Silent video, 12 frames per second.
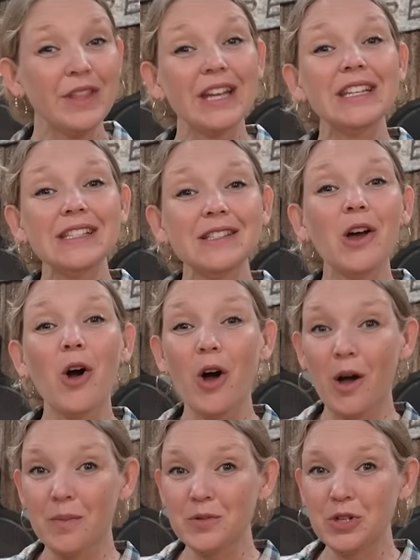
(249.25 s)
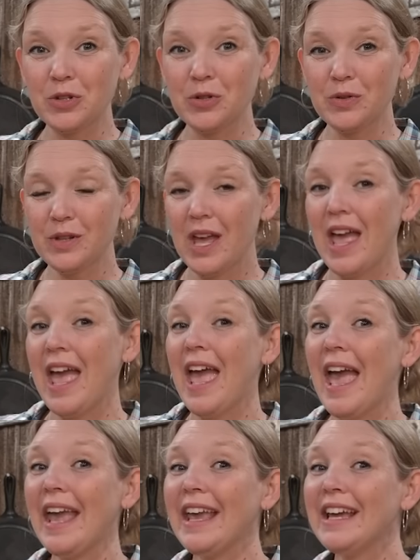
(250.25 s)
That is optional,
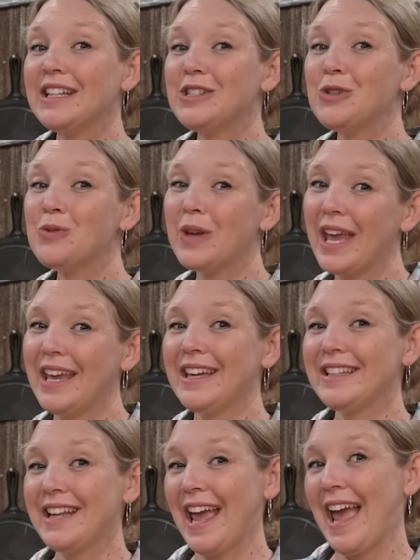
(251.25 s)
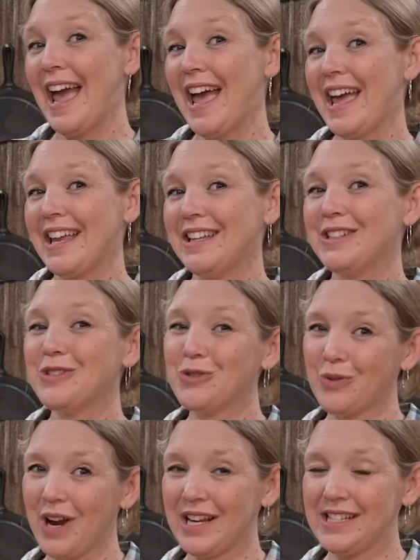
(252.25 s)
and you can add
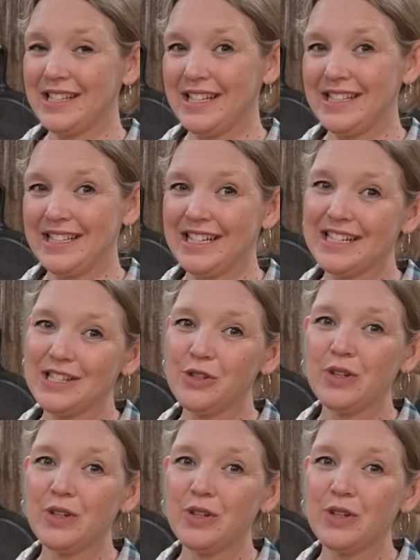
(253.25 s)
dry seasonings.